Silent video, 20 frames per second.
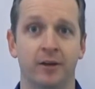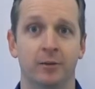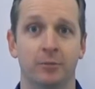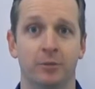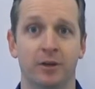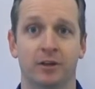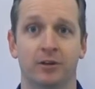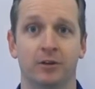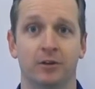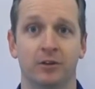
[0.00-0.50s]

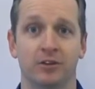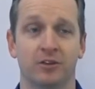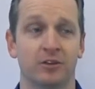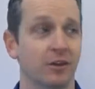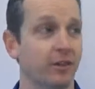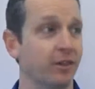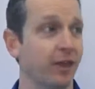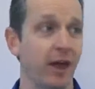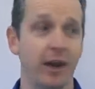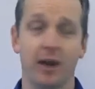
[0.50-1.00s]
because
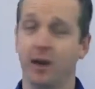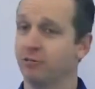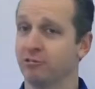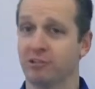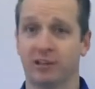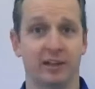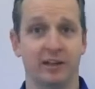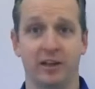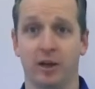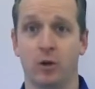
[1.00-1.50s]
they don't
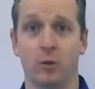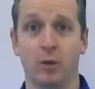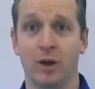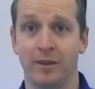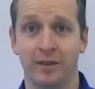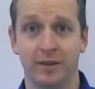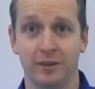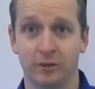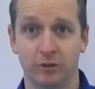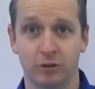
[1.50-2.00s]
really know where
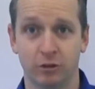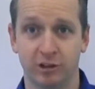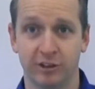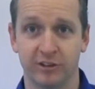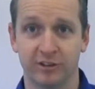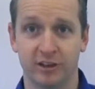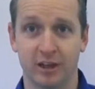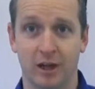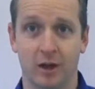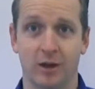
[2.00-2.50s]
their story
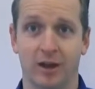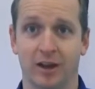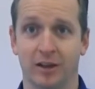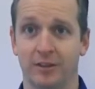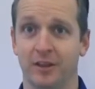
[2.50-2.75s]
is going.